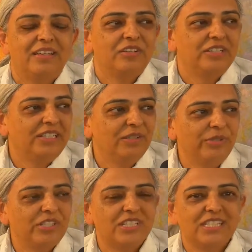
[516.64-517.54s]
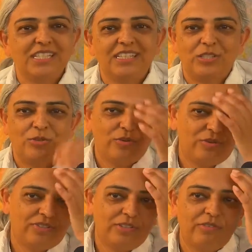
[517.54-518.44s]
Earlier we just did the
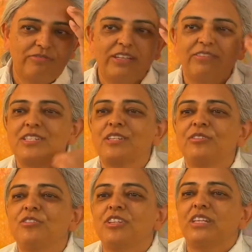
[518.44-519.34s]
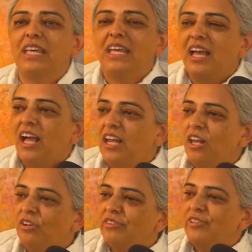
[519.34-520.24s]
talk on conflict resolution. A
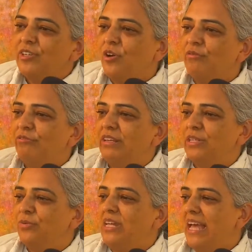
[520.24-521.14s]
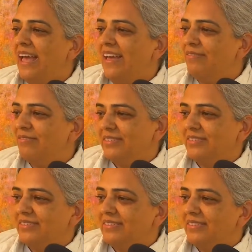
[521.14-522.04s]
lot of the conflict we have
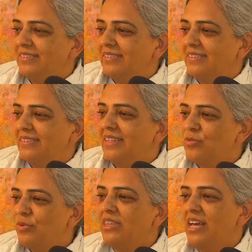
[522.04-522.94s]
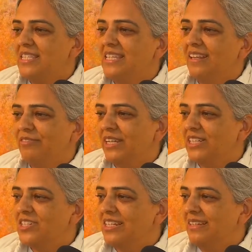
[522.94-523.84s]
is with ourselves,
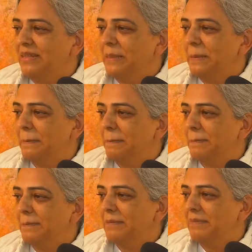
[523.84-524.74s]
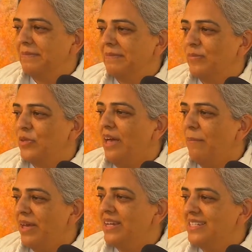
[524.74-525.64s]
actually. With
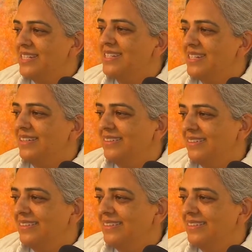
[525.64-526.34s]
our mind, isn't it?